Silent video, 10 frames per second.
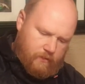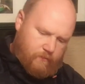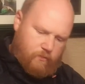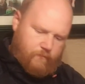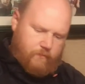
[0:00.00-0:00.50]

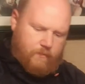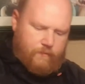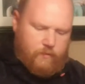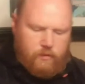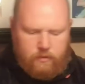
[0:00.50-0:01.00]
one for my
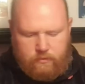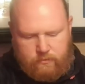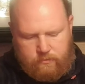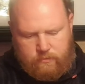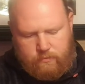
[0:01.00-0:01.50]
phone,
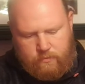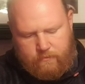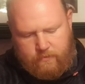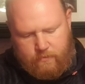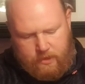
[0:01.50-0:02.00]
one
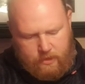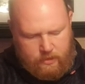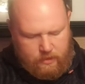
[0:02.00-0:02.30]
for me